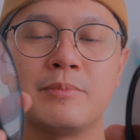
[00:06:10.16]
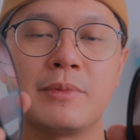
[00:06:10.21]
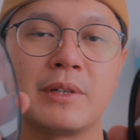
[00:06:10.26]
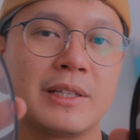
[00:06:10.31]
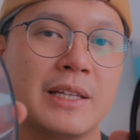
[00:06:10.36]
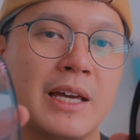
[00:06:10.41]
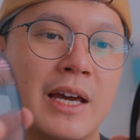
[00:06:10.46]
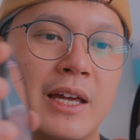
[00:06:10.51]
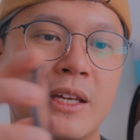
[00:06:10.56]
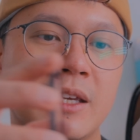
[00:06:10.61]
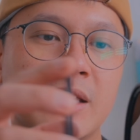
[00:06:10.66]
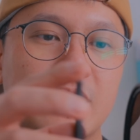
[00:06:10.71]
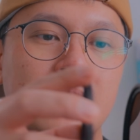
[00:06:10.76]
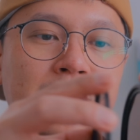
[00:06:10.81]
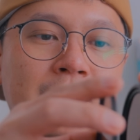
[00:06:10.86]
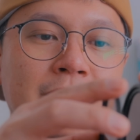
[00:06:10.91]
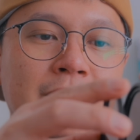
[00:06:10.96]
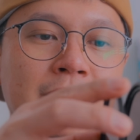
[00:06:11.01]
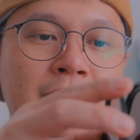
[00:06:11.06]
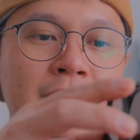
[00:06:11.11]
magnetic,
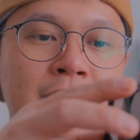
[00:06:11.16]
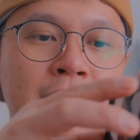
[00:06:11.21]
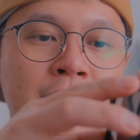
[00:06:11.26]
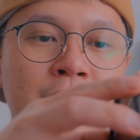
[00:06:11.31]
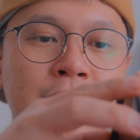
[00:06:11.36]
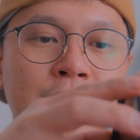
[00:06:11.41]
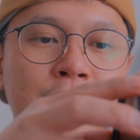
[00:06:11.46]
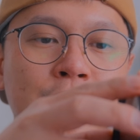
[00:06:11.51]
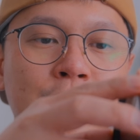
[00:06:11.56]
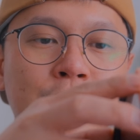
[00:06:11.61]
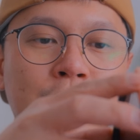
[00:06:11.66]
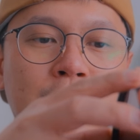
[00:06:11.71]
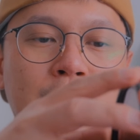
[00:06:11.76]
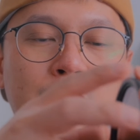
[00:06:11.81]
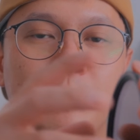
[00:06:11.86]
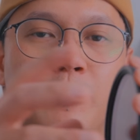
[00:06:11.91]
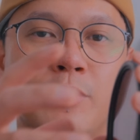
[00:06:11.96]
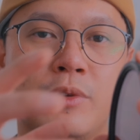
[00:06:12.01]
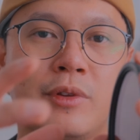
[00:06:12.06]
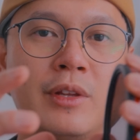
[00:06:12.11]
so you
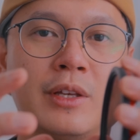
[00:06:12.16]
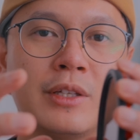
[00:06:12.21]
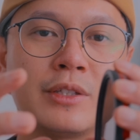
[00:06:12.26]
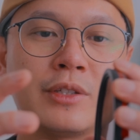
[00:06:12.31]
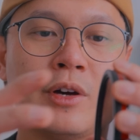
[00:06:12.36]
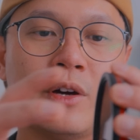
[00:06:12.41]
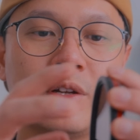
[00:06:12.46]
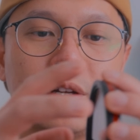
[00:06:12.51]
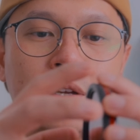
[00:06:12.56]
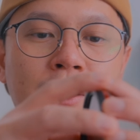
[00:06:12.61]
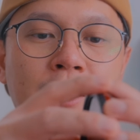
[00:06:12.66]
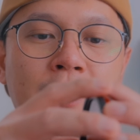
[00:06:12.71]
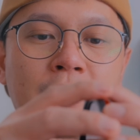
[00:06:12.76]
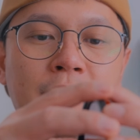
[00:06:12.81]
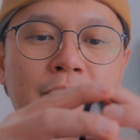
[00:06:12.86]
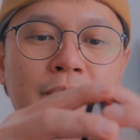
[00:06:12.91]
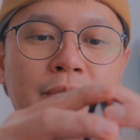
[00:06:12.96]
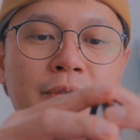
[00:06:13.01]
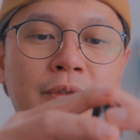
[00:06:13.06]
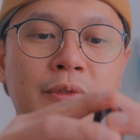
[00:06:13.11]
can put this on and
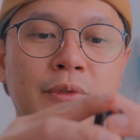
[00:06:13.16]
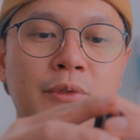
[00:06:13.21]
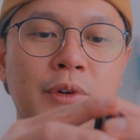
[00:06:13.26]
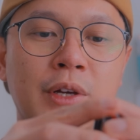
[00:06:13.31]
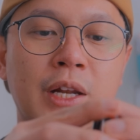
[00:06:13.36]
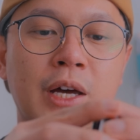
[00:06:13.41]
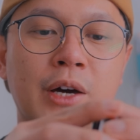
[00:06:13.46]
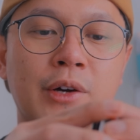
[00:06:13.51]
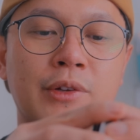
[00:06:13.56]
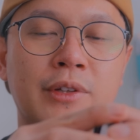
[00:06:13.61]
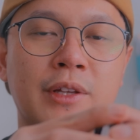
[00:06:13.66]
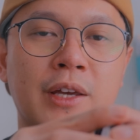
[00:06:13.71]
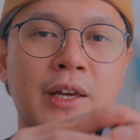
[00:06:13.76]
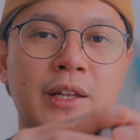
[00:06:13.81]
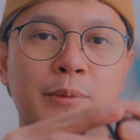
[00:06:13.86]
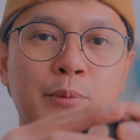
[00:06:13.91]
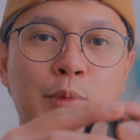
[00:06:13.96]
off without any